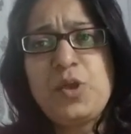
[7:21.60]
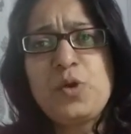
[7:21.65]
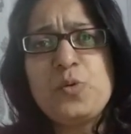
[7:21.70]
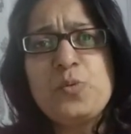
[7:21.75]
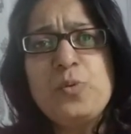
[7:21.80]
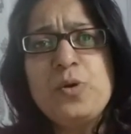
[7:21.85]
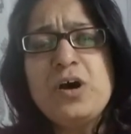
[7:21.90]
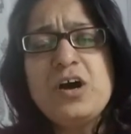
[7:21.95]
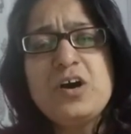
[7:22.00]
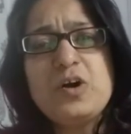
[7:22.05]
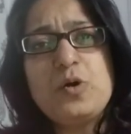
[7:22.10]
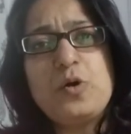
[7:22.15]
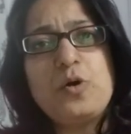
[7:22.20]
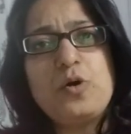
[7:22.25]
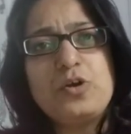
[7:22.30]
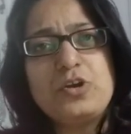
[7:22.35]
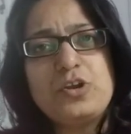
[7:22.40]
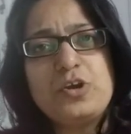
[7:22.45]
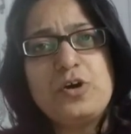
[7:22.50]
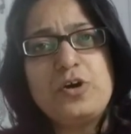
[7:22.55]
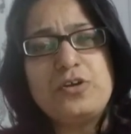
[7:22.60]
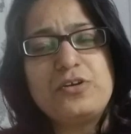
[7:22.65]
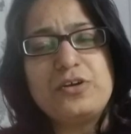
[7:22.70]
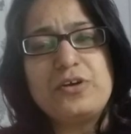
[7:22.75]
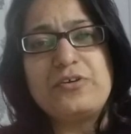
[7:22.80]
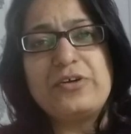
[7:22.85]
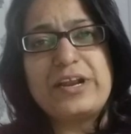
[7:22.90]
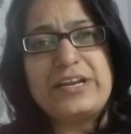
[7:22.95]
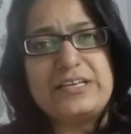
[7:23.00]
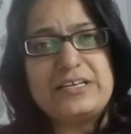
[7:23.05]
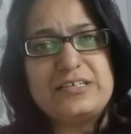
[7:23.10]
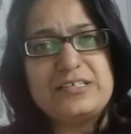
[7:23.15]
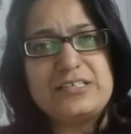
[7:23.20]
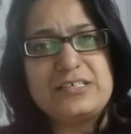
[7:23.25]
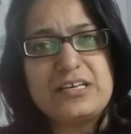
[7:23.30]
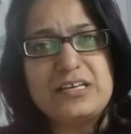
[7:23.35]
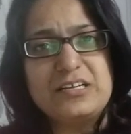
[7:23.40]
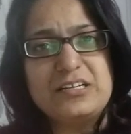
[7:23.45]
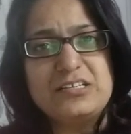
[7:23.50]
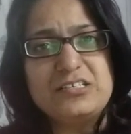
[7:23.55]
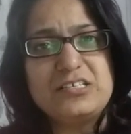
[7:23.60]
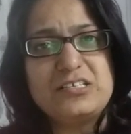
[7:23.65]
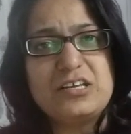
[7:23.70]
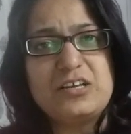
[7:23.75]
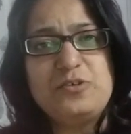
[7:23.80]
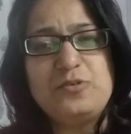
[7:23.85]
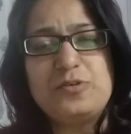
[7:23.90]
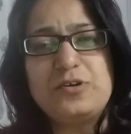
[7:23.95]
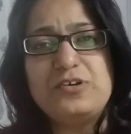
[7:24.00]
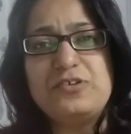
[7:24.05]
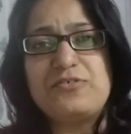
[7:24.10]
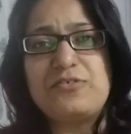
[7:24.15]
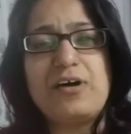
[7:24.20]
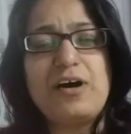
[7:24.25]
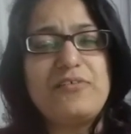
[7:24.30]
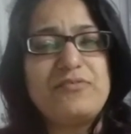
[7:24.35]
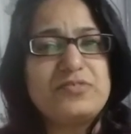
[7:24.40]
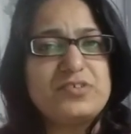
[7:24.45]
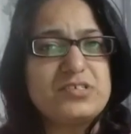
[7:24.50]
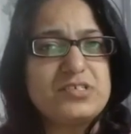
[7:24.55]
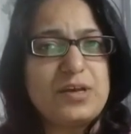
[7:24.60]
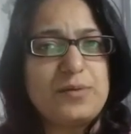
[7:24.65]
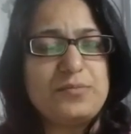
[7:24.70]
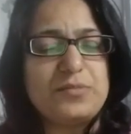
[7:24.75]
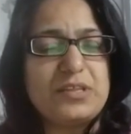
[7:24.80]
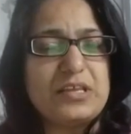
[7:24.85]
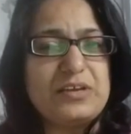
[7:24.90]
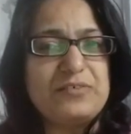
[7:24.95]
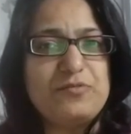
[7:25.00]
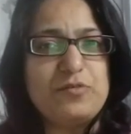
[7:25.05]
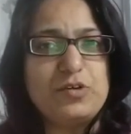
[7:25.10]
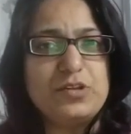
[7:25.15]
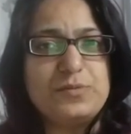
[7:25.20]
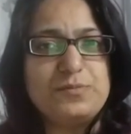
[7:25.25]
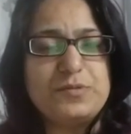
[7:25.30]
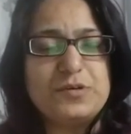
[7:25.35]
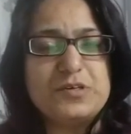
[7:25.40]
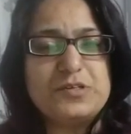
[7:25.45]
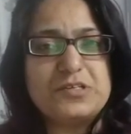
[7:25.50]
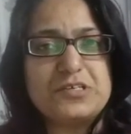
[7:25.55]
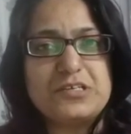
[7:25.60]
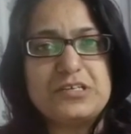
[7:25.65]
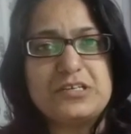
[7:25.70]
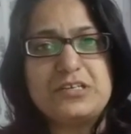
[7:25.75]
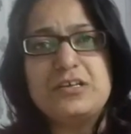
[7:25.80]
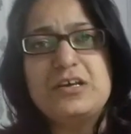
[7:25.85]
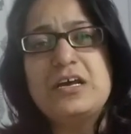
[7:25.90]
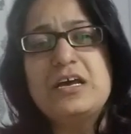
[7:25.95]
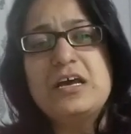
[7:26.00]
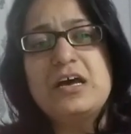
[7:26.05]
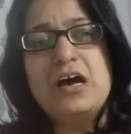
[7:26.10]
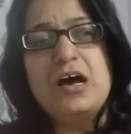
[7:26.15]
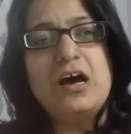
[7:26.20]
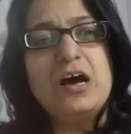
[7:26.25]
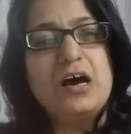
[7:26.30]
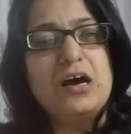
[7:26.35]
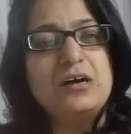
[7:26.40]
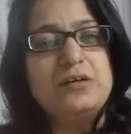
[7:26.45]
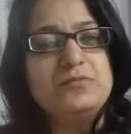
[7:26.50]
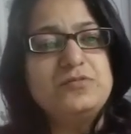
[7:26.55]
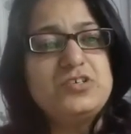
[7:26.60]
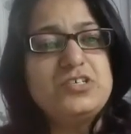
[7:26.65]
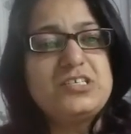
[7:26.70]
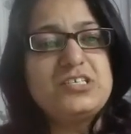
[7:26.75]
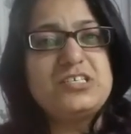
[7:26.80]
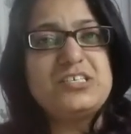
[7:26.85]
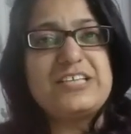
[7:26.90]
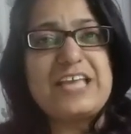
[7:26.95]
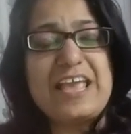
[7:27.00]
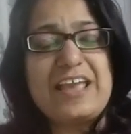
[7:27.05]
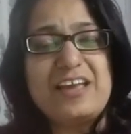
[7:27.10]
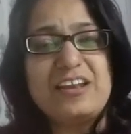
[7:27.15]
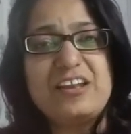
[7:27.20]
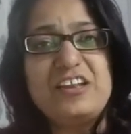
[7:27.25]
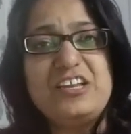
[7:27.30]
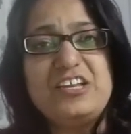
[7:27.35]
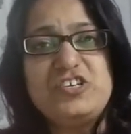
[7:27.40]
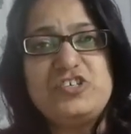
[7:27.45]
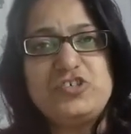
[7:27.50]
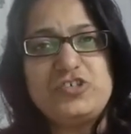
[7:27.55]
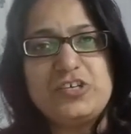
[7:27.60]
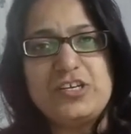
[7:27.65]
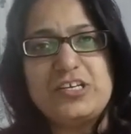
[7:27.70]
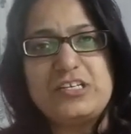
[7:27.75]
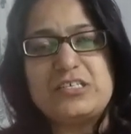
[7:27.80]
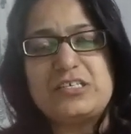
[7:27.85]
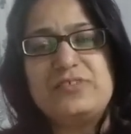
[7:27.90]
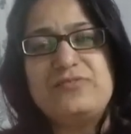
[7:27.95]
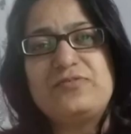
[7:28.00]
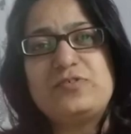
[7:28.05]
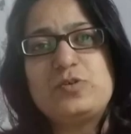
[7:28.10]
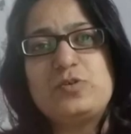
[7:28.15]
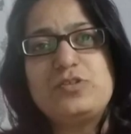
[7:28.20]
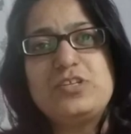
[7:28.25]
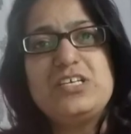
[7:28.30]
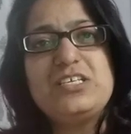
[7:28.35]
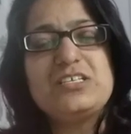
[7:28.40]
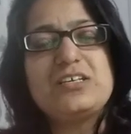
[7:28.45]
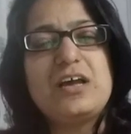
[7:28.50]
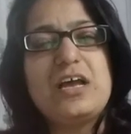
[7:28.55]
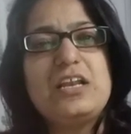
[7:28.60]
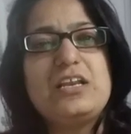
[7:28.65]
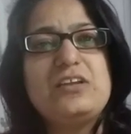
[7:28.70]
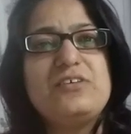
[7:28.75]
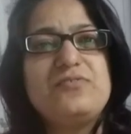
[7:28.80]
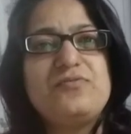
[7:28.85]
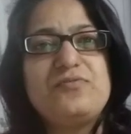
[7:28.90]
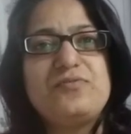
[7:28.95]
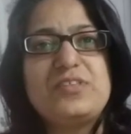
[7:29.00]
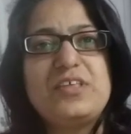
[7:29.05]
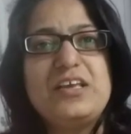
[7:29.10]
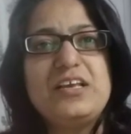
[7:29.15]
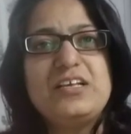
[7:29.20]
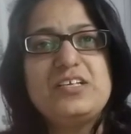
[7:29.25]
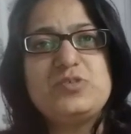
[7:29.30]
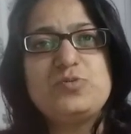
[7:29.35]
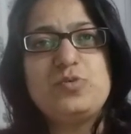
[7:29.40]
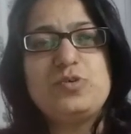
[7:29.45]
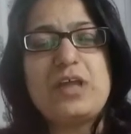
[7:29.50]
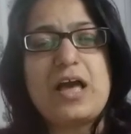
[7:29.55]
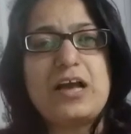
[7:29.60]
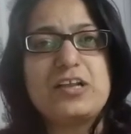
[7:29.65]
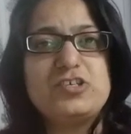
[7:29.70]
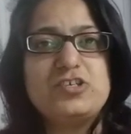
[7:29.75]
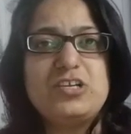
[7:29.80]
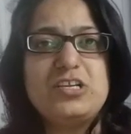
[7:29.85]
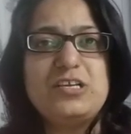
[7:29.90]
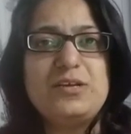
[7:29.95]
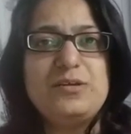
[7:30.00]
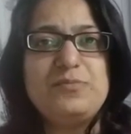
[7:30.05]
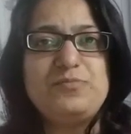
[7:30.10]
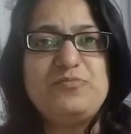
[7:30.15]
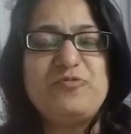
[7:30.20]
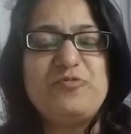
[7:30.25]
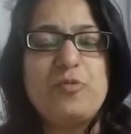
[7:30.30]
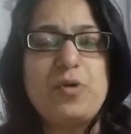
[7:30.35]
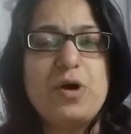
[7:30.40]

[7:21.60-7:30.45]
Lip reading: work on your writing skills. You could draft something for the person, just take an initiative. So these kind of things would actually